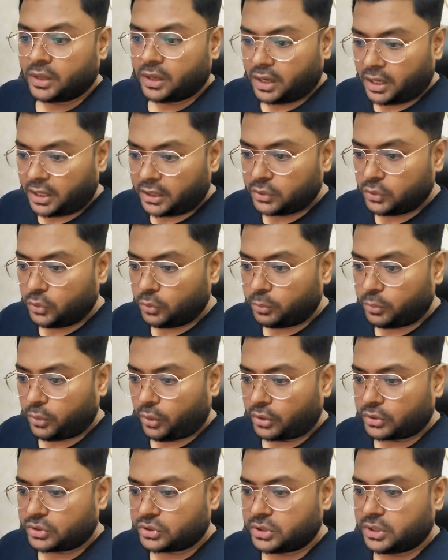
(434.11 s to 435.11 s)
Ergo,
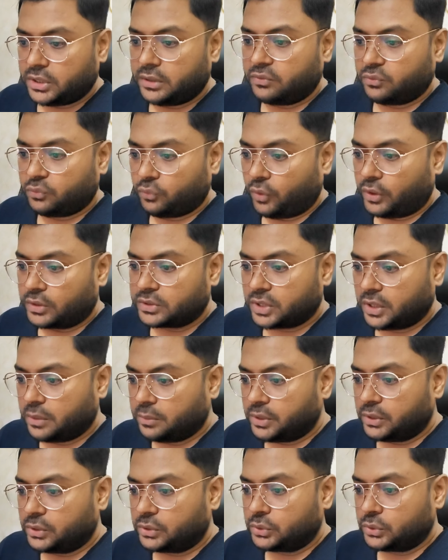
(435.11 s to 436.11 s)
blockchain was
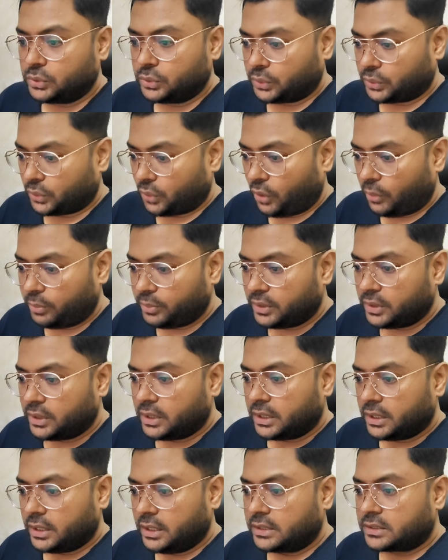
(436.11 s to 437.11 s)
able to drop
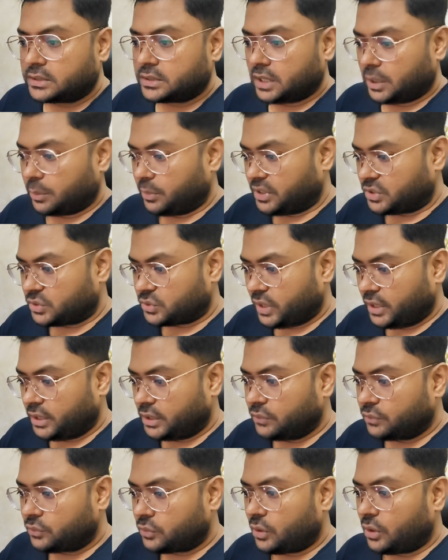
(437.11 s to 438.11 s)
its
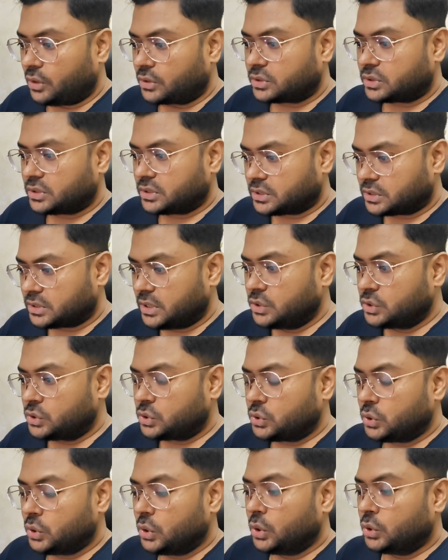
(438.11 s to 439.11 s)
administrative cost since
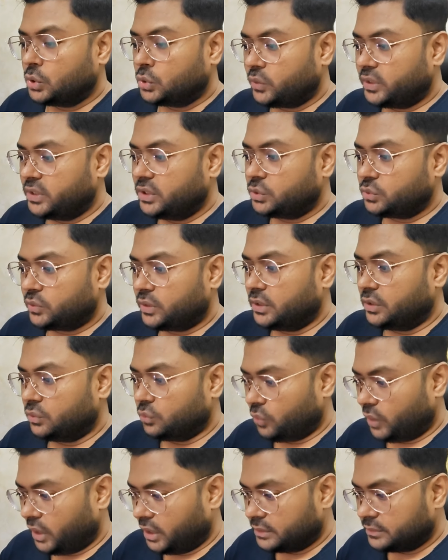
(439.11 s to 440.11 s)

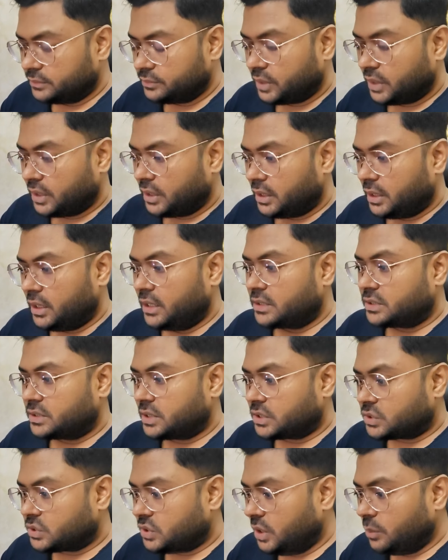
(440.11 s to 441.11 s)
2021. It's
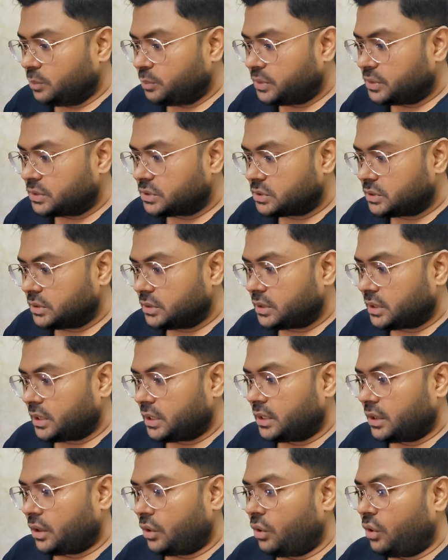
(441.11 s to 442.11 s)
16%
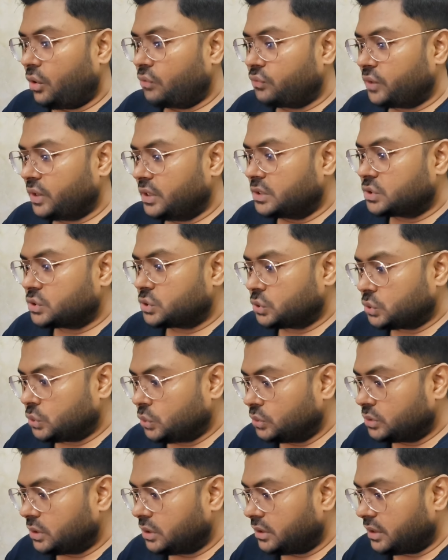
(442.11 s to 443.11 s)
of its
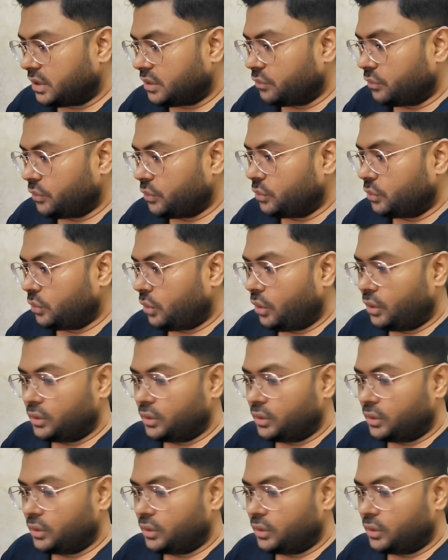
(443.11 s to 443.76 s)
total revenue